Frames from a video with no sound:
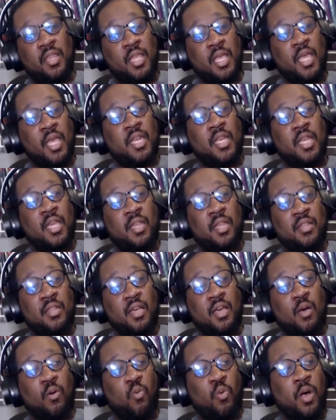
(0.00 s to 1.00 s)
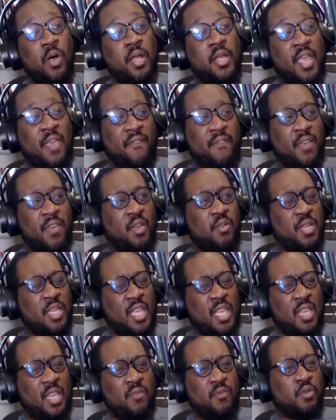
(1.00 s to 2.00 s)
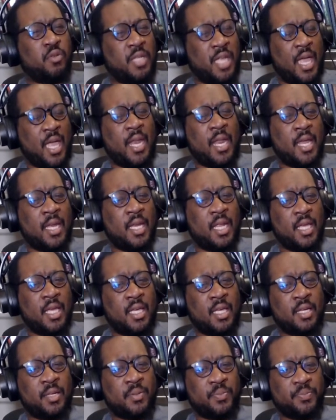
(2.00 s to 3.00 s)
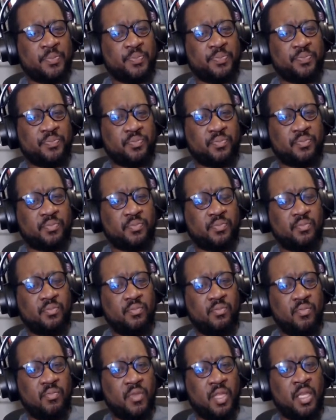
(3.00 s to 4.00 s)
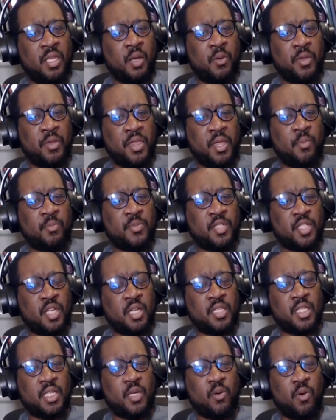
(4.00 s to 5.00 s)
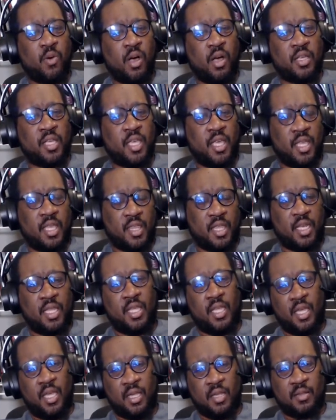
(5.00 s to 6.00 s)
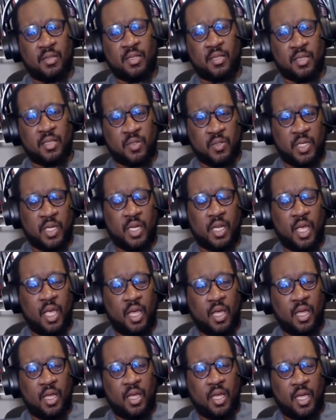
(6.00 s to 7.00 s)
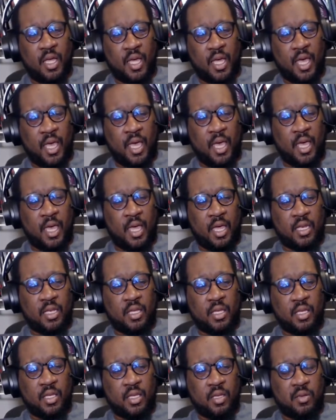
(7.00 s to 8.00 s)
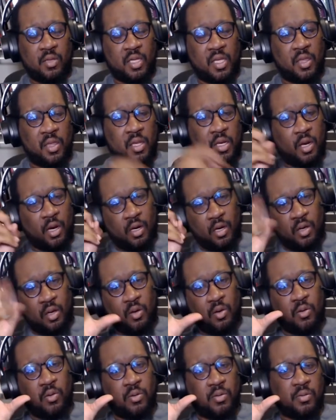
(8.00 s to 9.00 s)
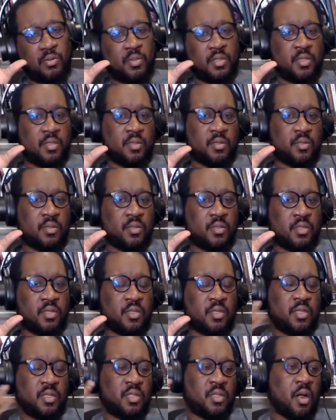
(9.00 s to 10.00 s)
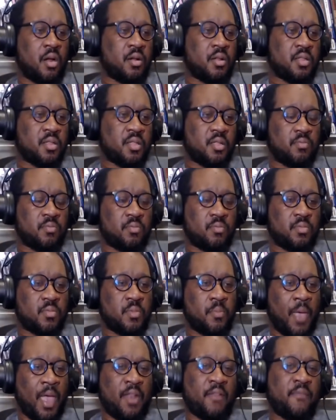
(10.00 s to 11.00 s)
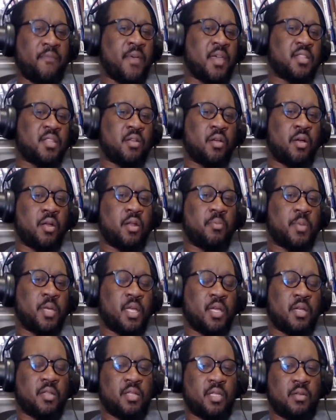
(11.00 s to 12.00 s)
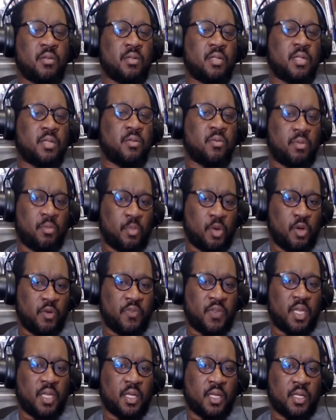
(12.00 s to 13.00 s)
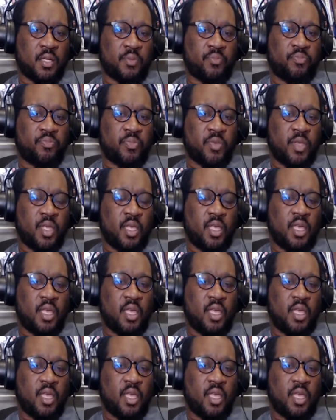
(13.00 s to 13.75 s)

The ending is uh, one, a very Evil Dead ending, you know, with him jauntily walking and then he hits the street and you see the Darkhold starts manifesting on him because he used it through the movie. Yeah.